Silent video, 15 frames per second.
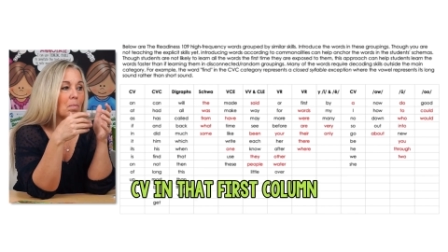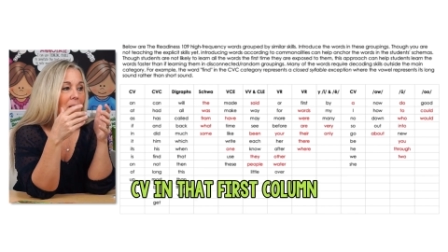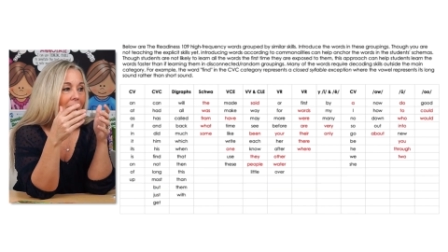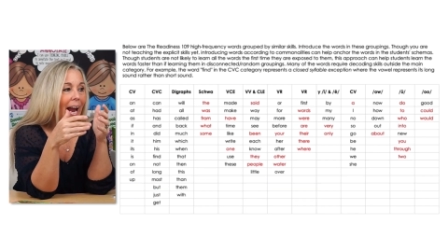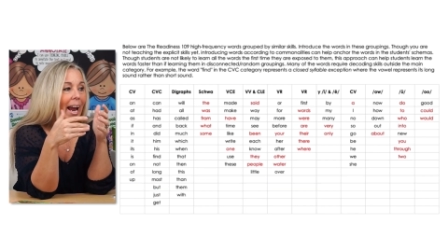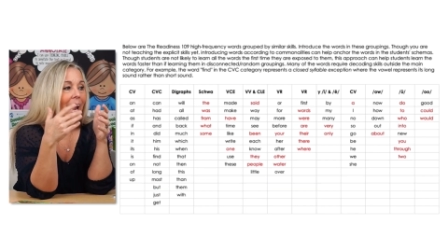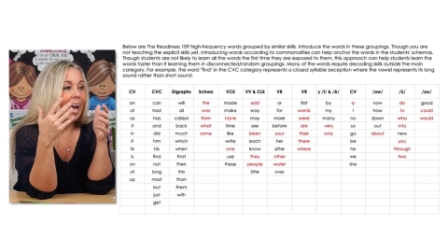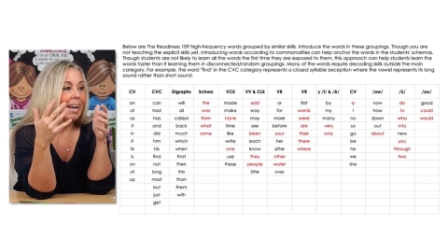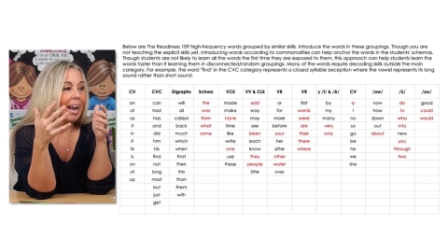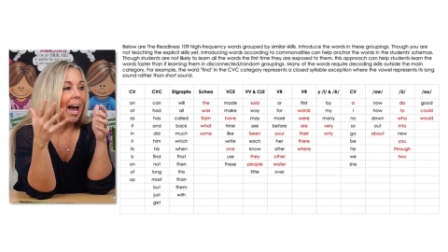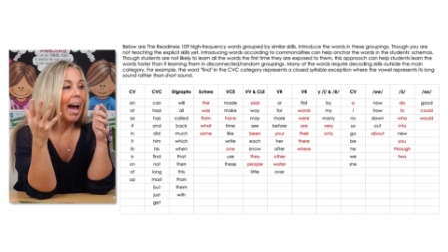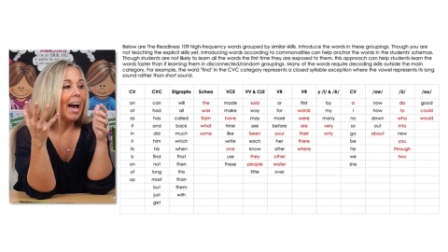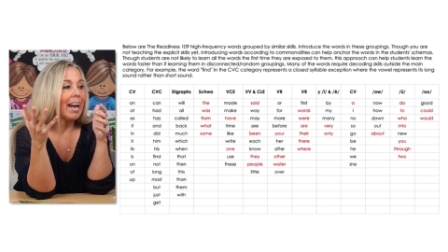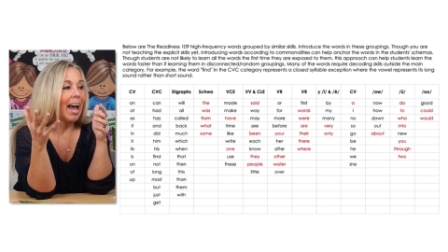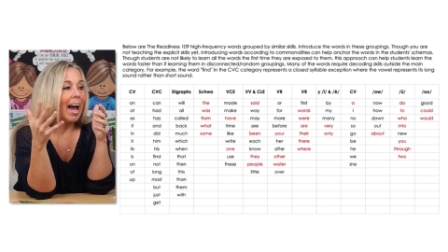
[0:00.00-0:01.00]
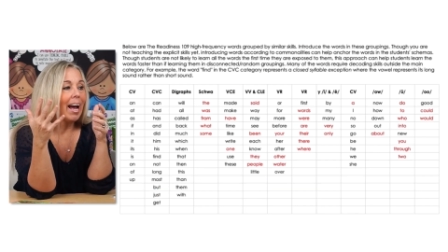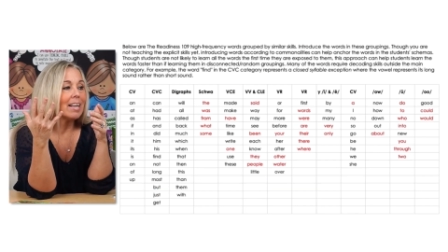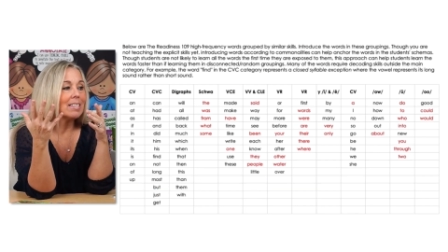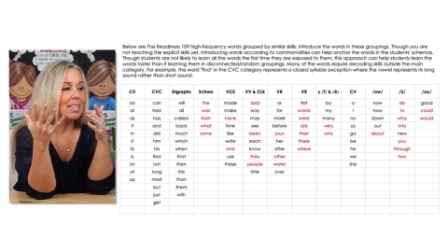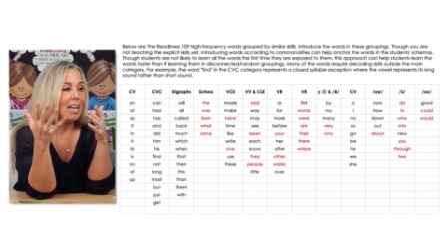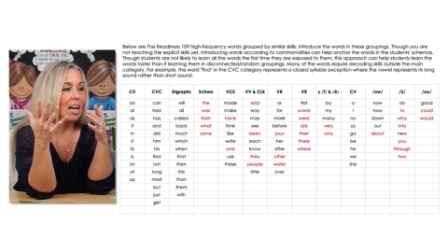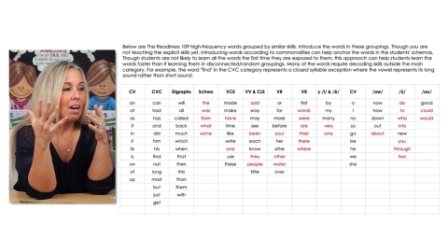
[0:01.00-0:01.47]
the and, at,
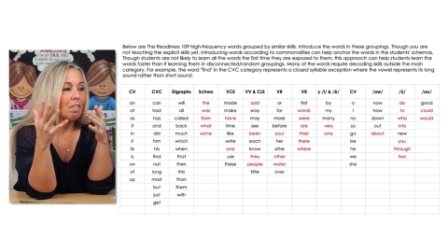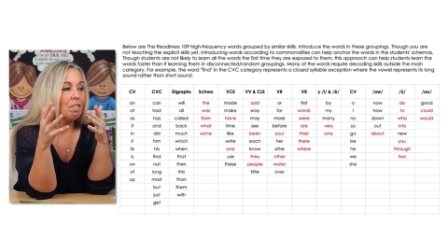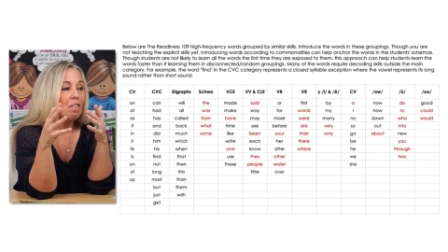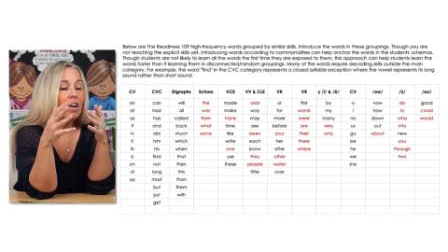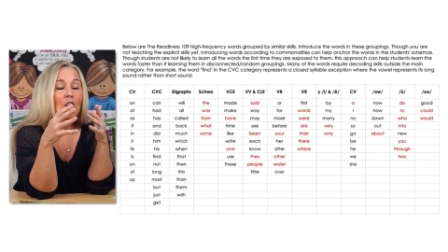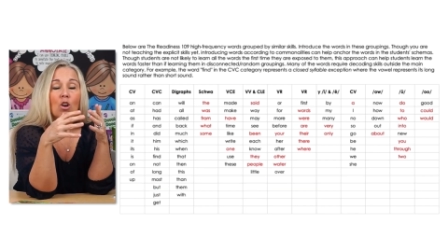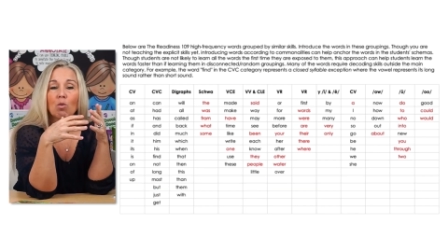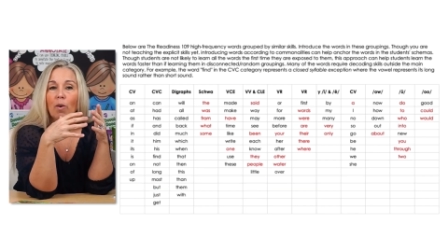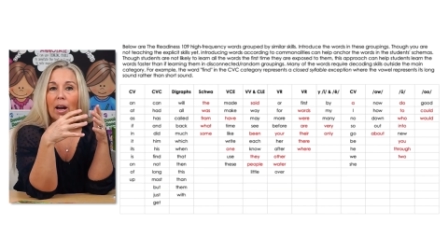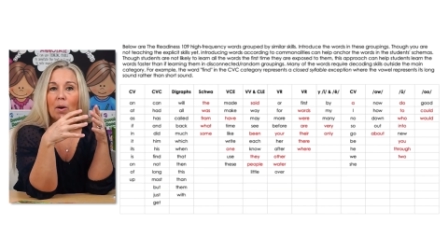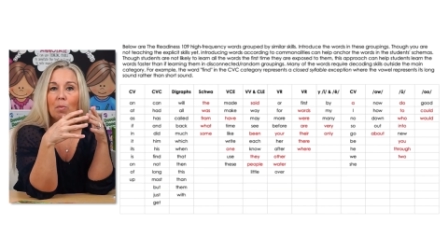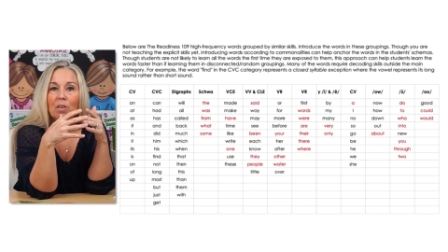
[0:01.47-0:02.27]
as, if, right?